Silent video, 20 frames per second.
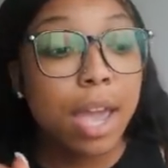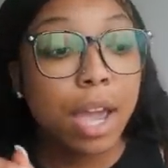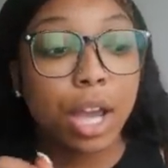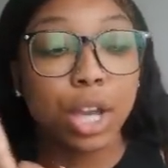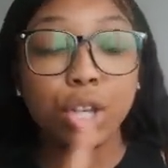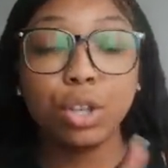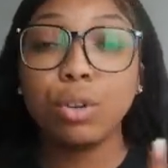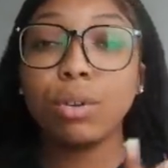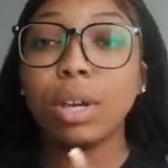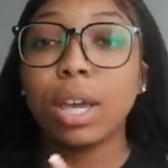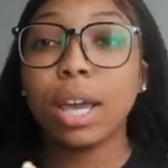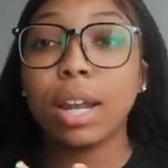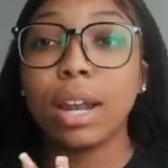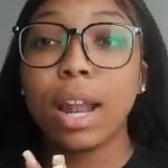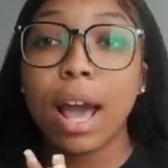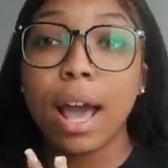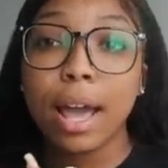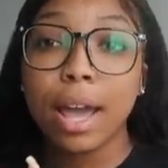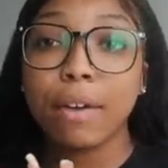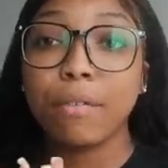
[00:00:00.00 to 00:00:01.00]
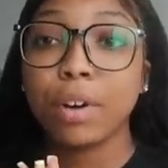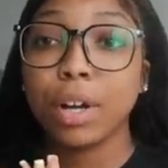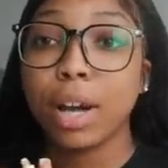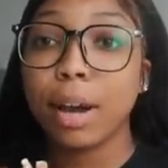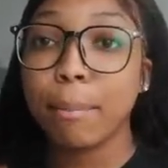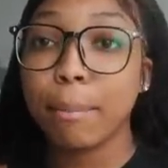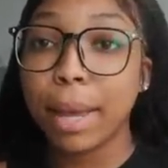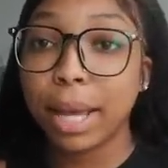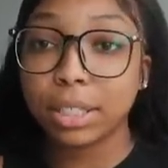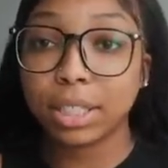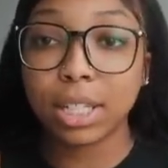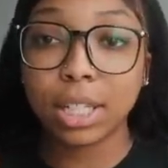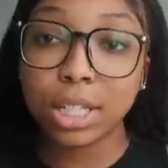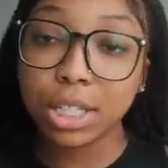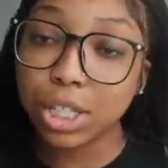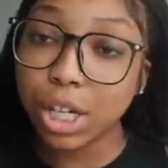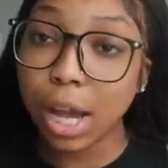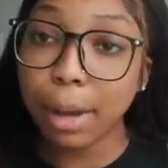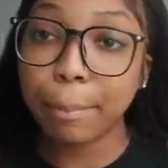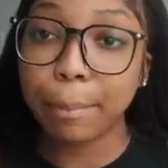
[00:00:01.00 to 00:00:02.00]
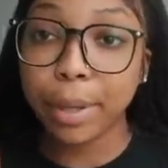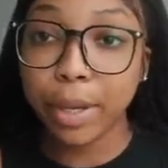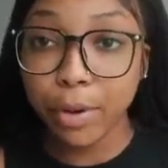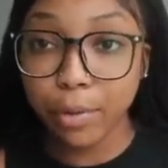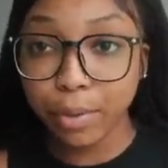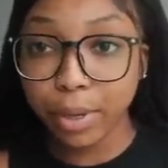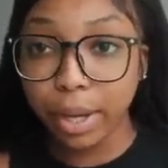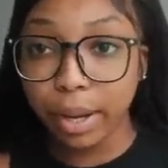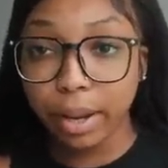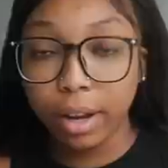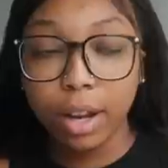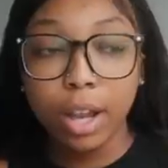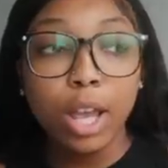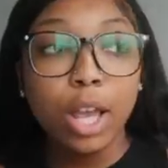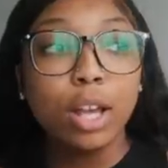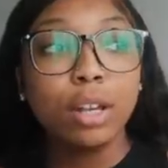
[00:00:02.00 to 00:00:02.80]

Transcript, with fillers: and you cannot ever come back to the job. Period.